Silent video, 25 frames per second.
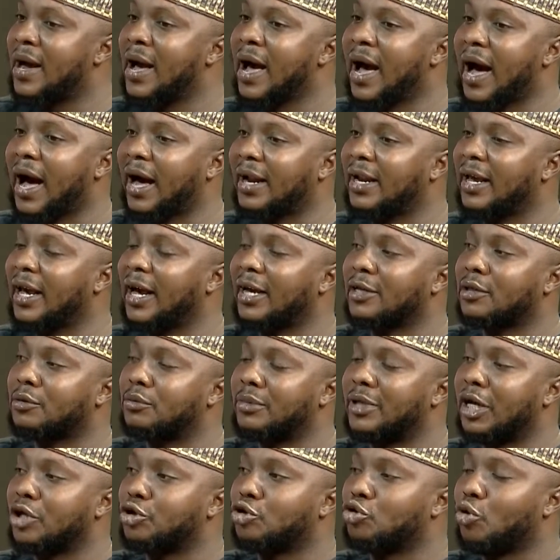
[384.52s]
and
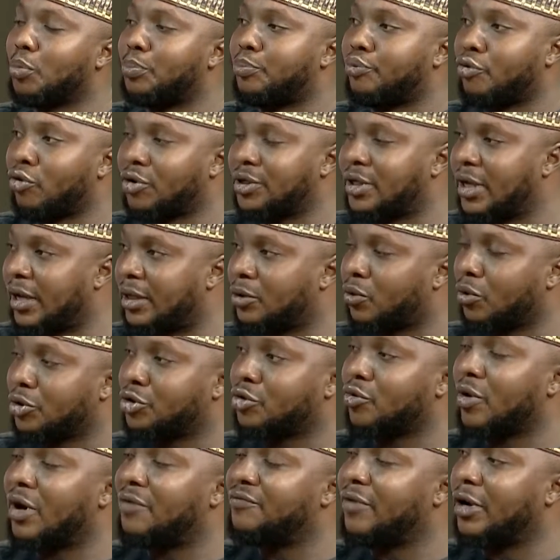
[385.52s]
there's no project
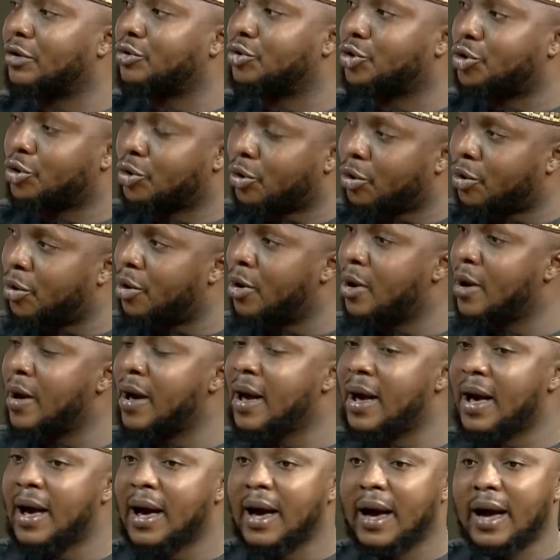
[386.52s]
whatsoever to show.
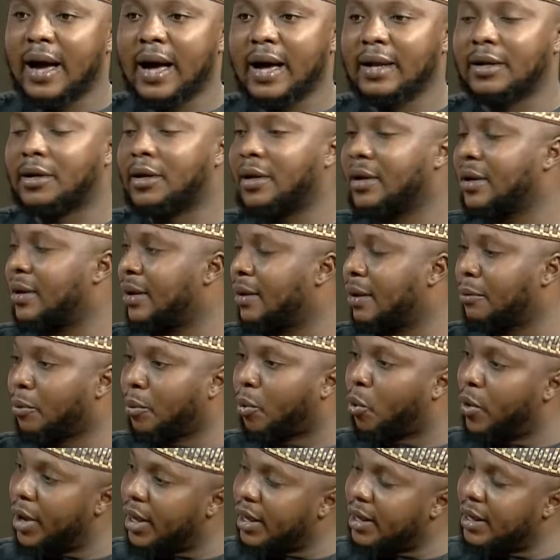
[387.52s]
And
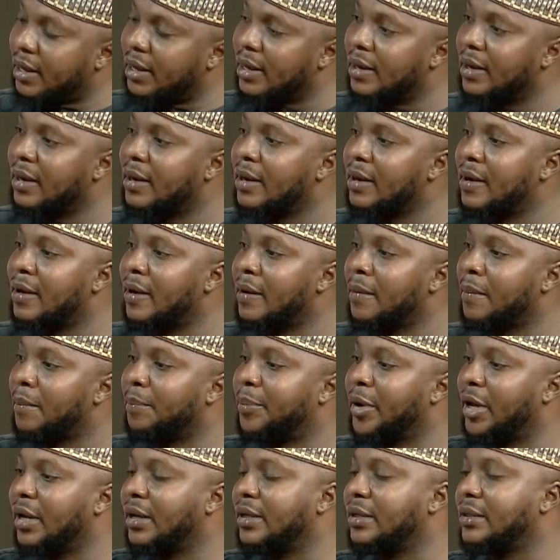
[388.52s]
we,
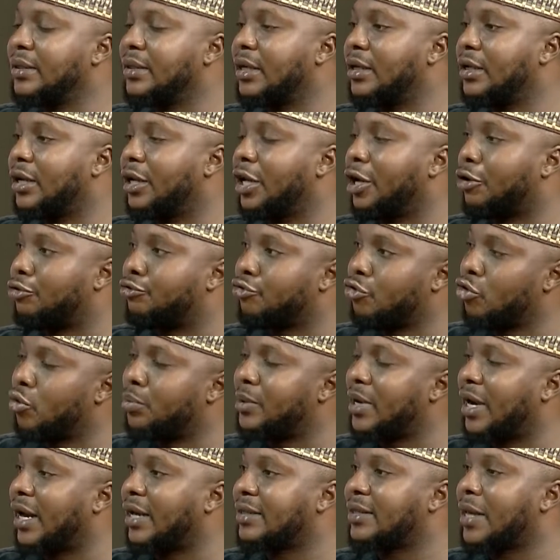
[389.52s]
being a group
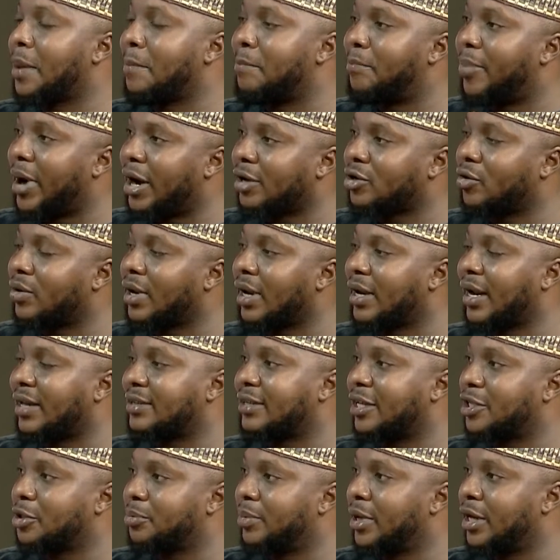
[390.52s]
that has embarked on an
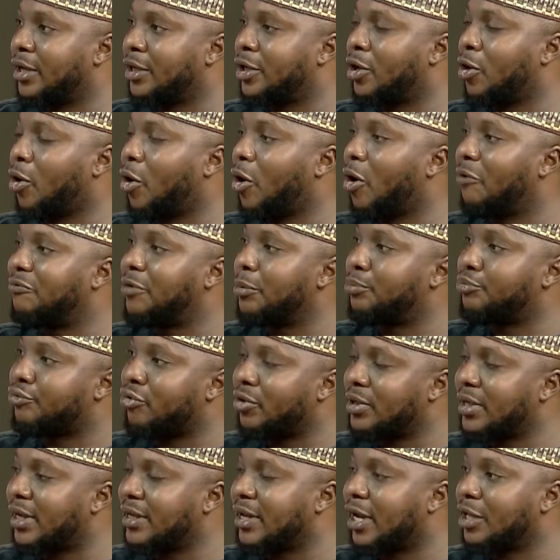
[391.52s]
assessment of the
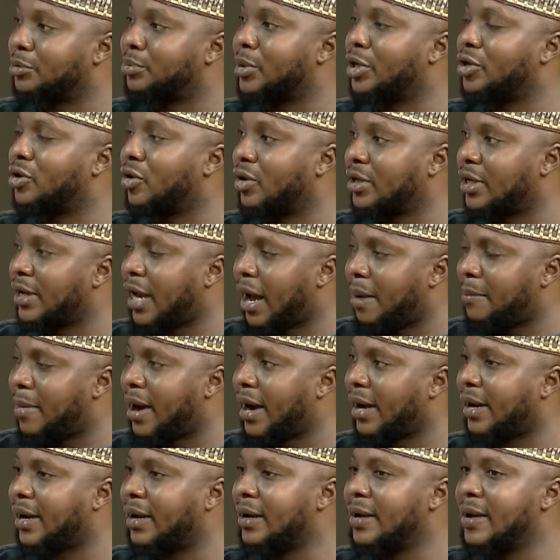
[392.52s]
project that has been done in
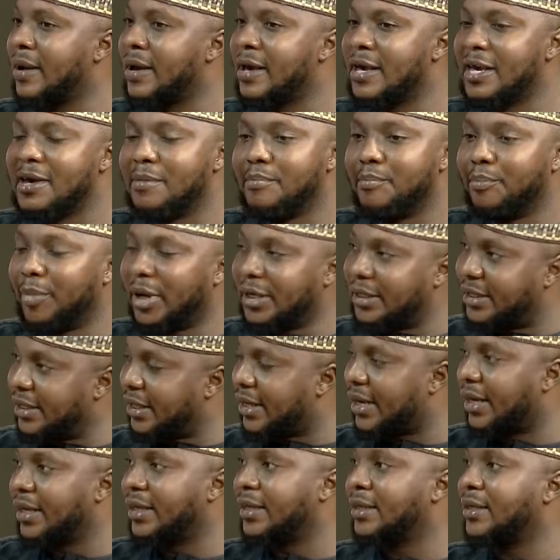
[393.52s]
AMAC,
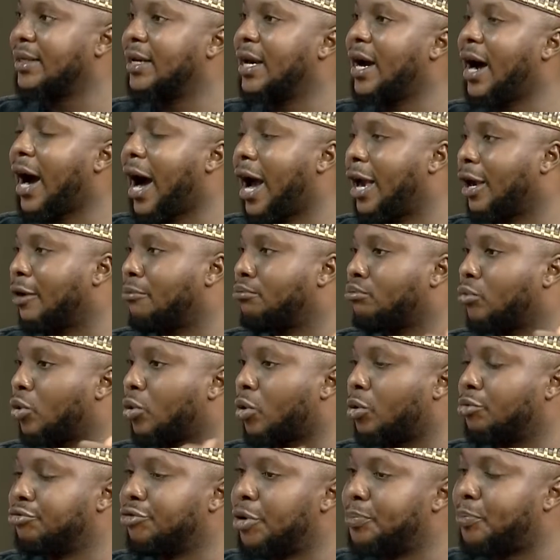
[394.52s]
immediately I
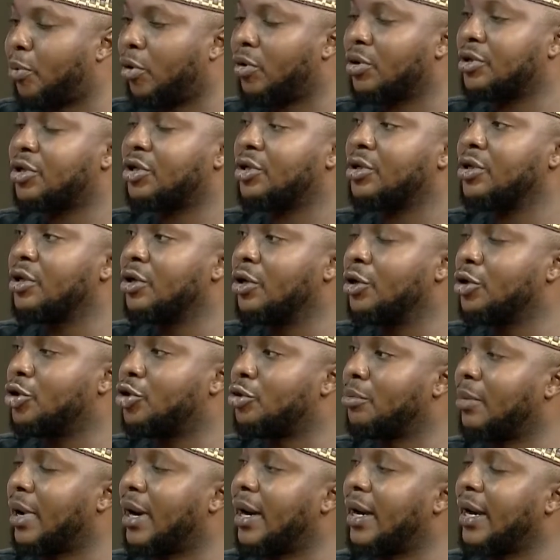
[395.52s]
reported
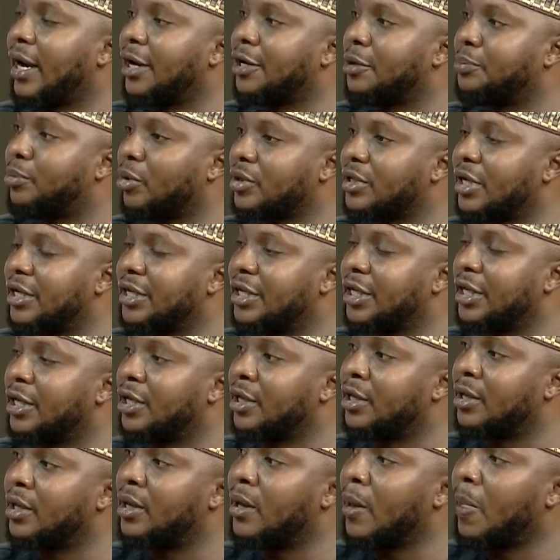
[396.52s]

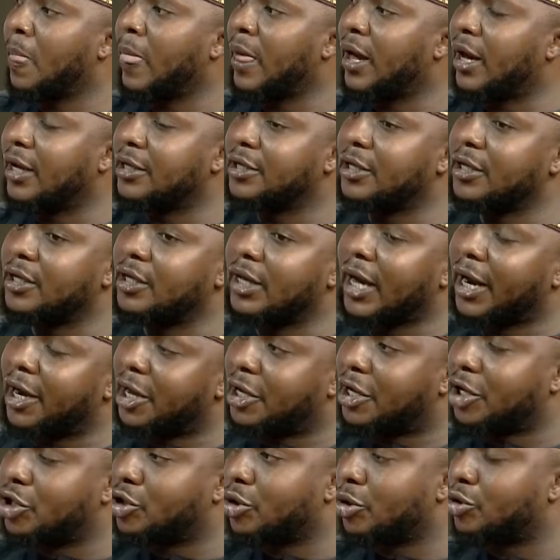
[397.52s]
the
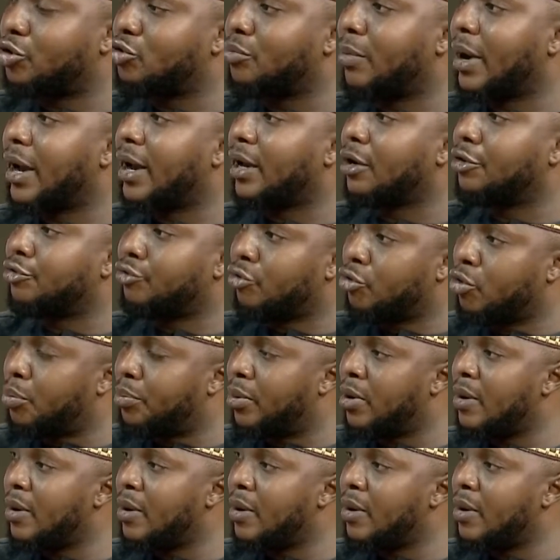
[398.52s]
allegation to my group,